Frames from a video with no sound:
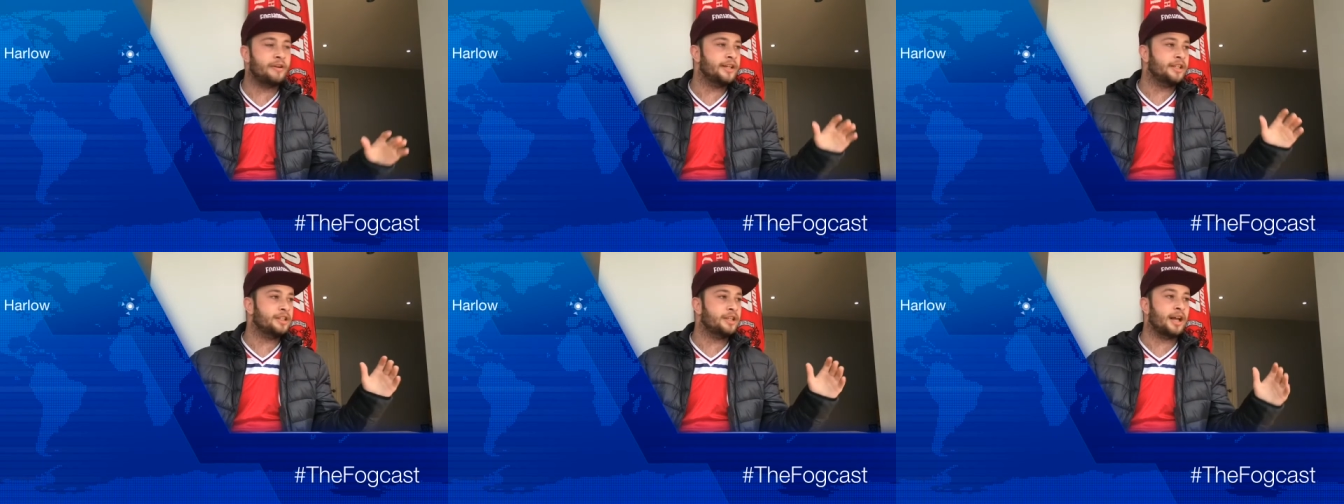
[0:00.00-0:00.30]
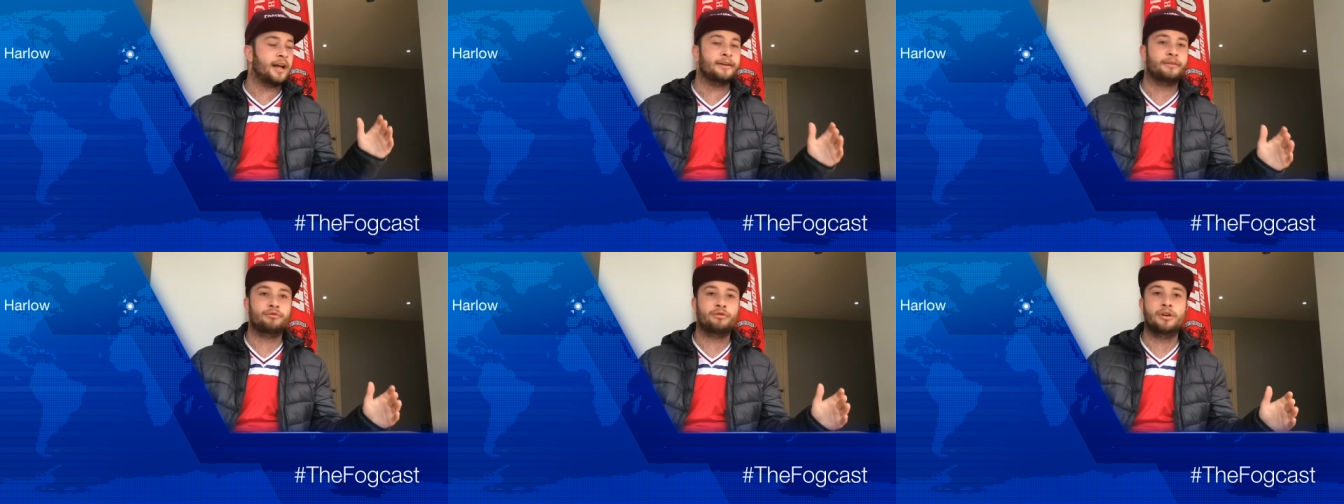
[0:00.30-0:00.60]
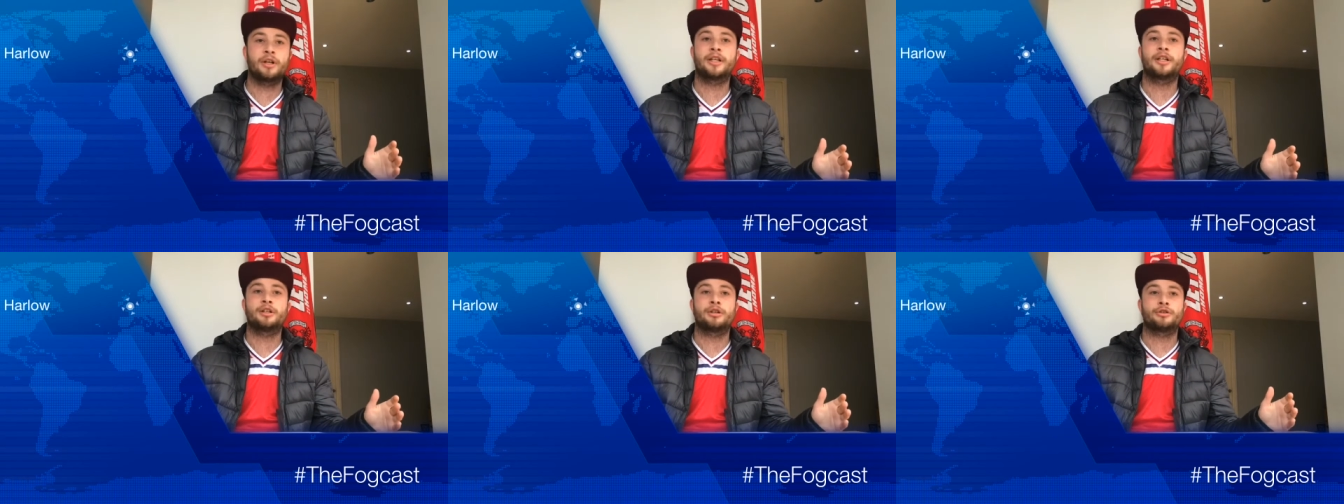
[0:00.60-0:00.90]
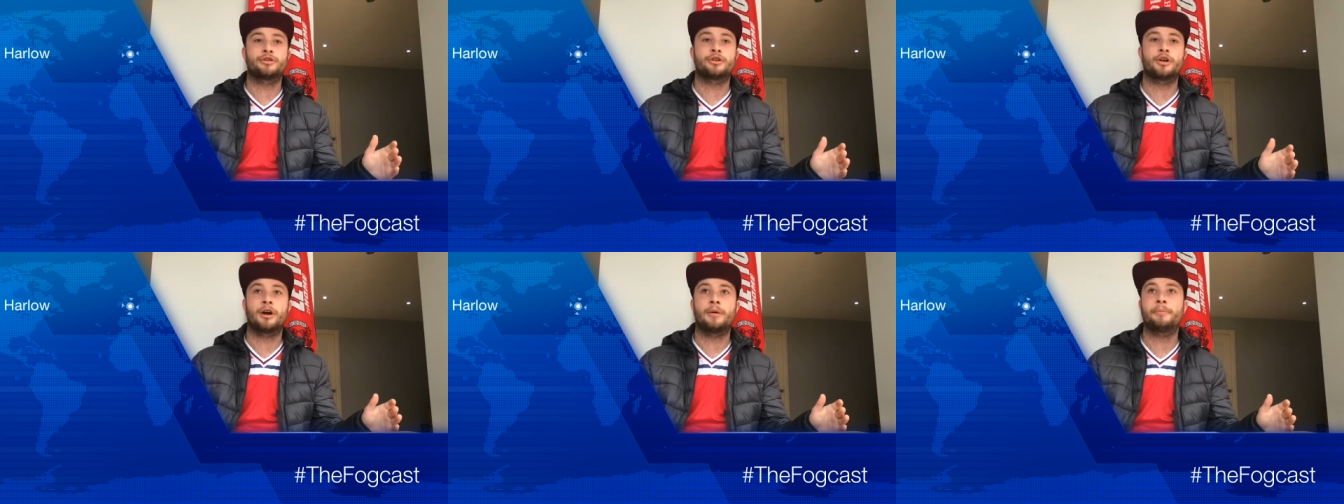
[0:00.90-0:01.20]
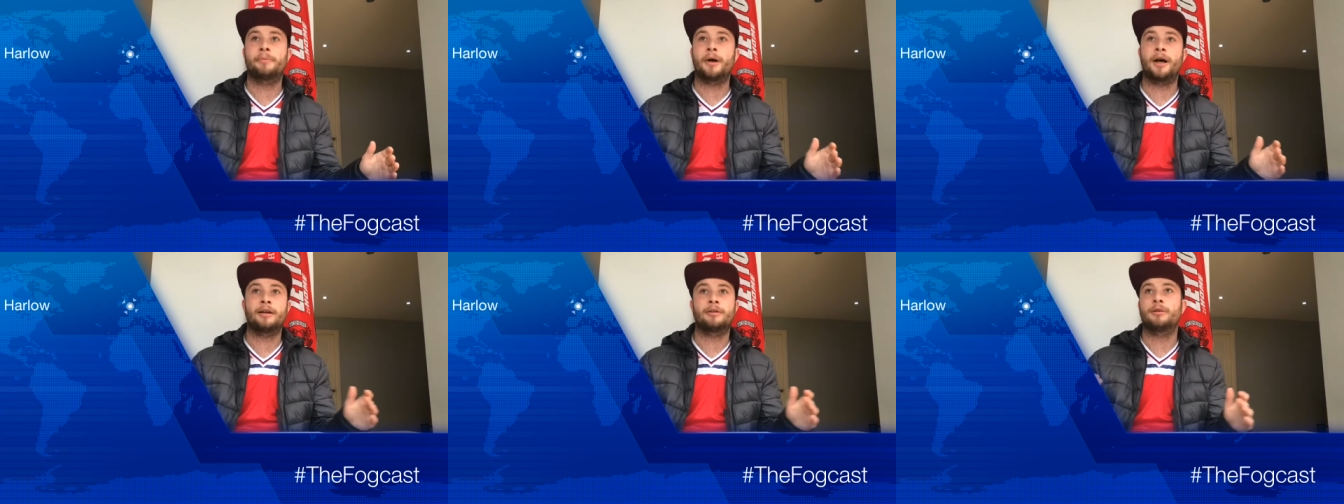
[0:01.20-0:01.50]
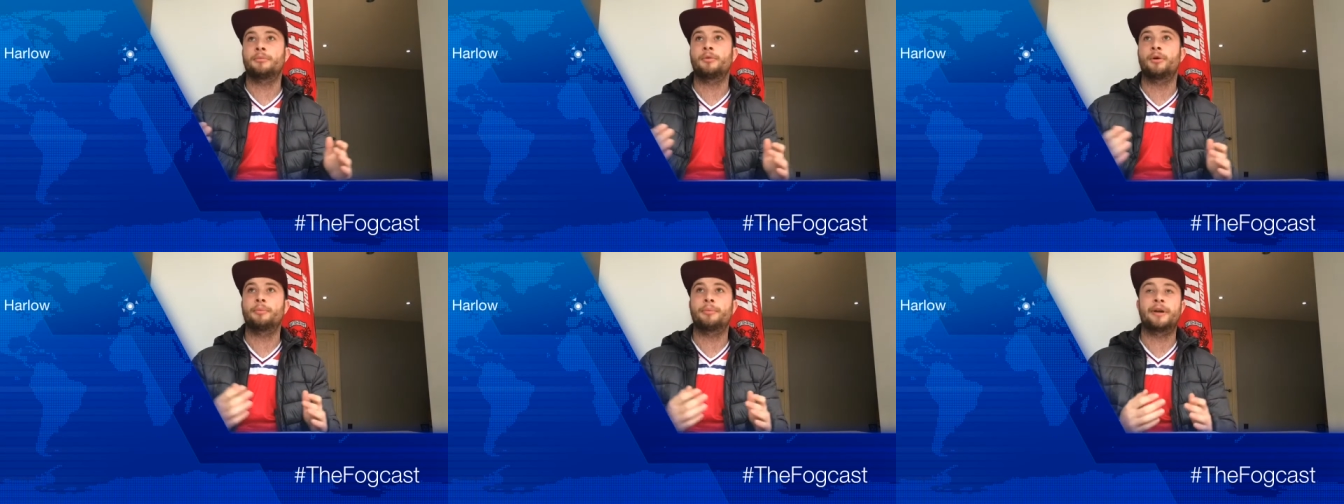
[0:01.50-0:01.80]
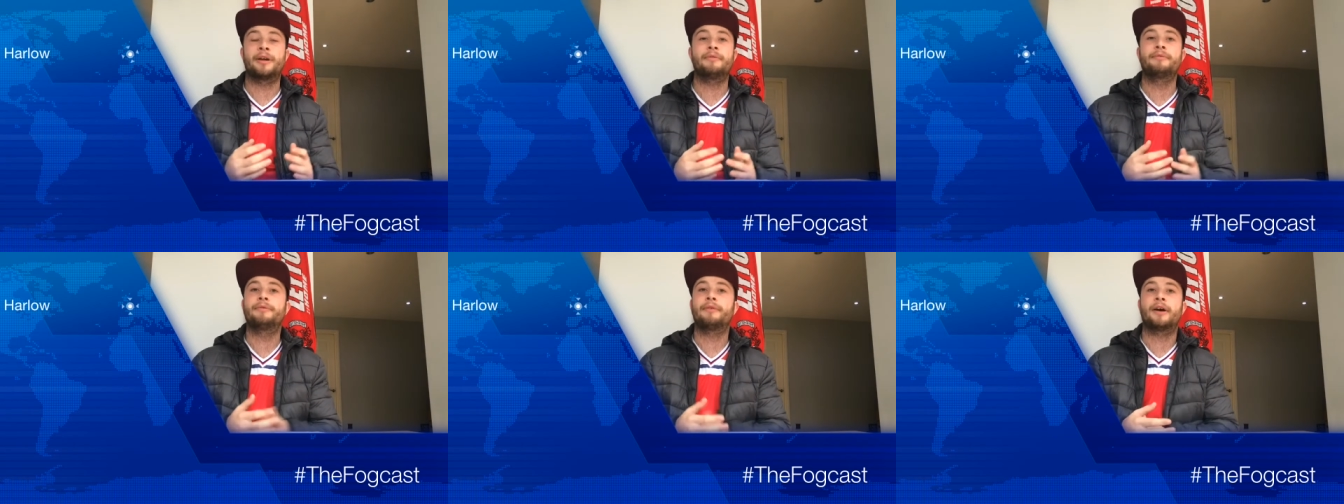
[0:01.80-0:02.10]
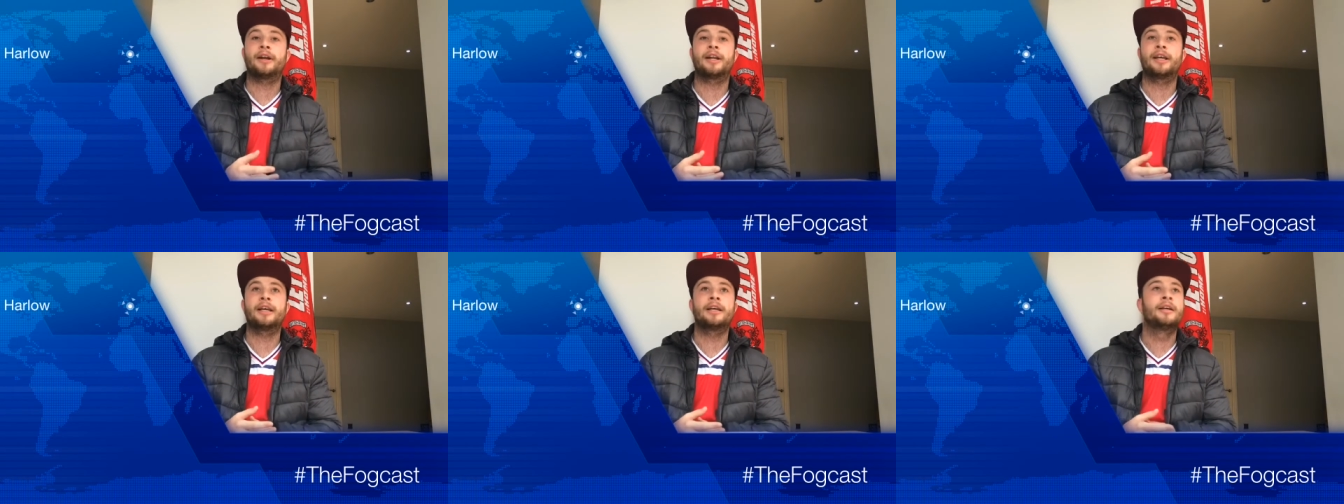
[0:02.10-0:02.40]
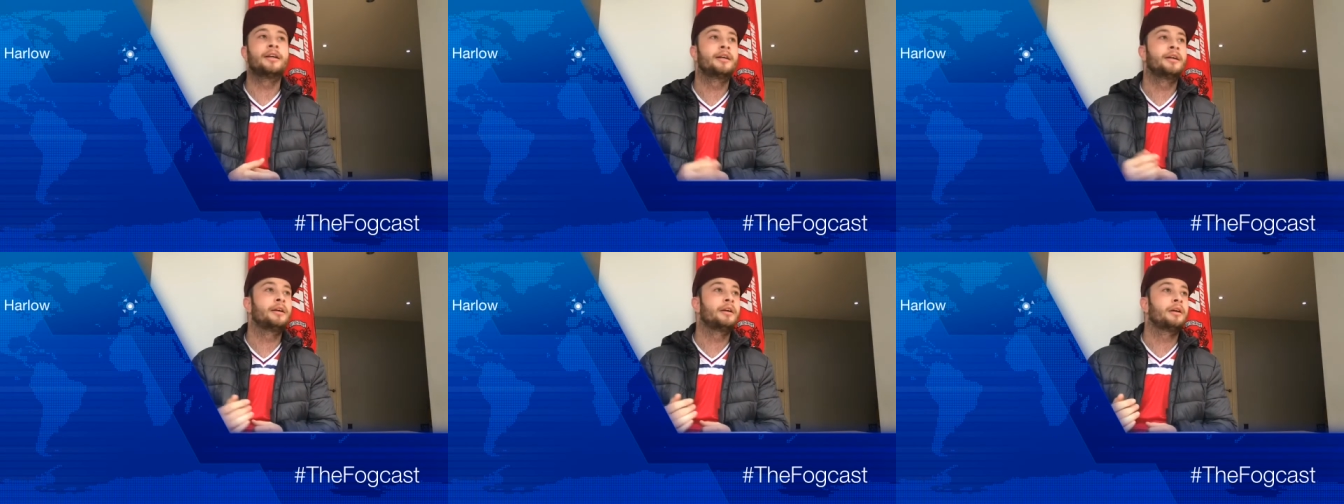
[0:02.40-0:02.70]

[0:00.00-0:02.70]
He's had a really good job, and I'm not being funny.